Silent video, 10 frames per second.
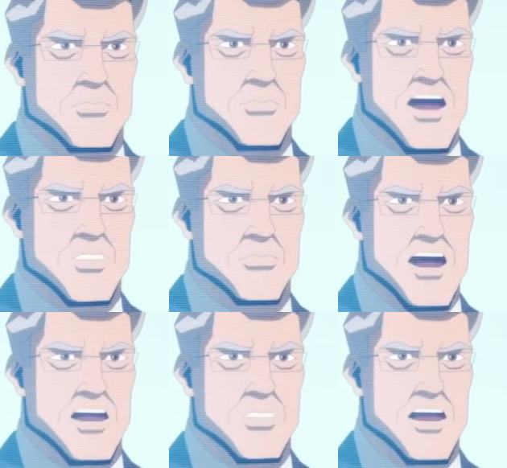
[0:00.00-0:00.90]

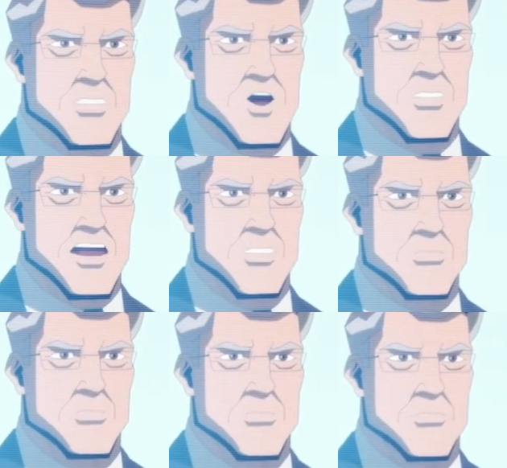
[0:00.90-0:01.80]
Bialya's military
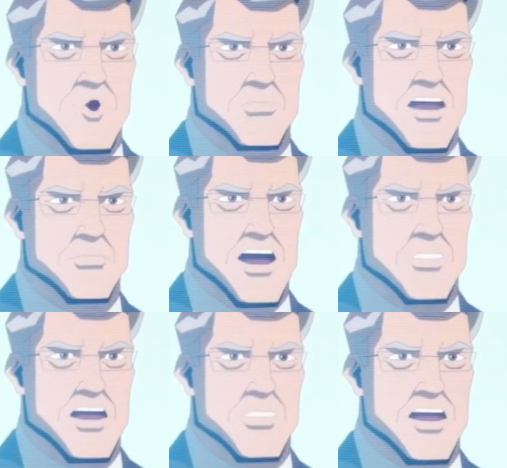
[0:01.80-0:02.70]
forces,
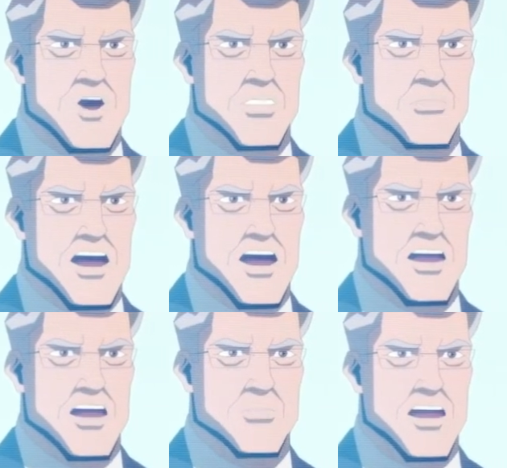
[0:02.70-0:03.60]
Superman and Wonder Woman
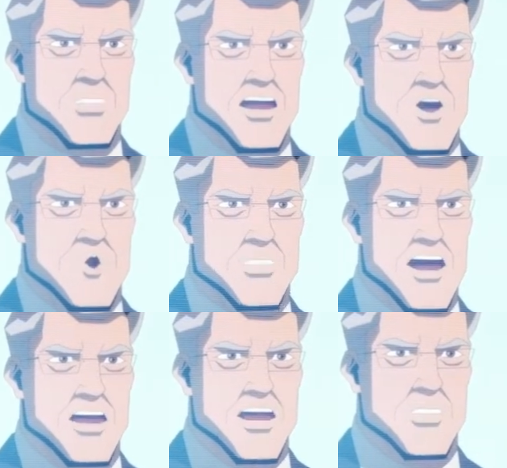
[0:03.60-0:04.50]
deposited President
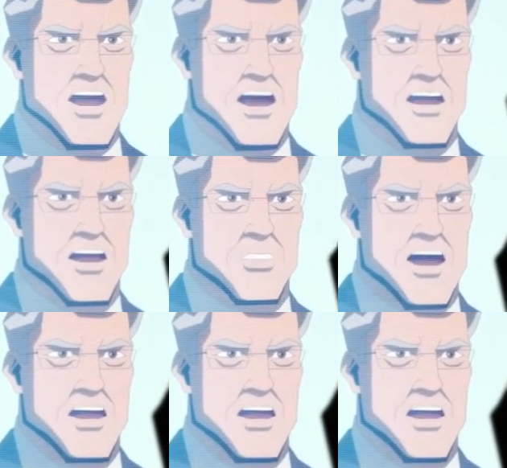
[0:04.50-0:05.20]
Hussein at The Hague for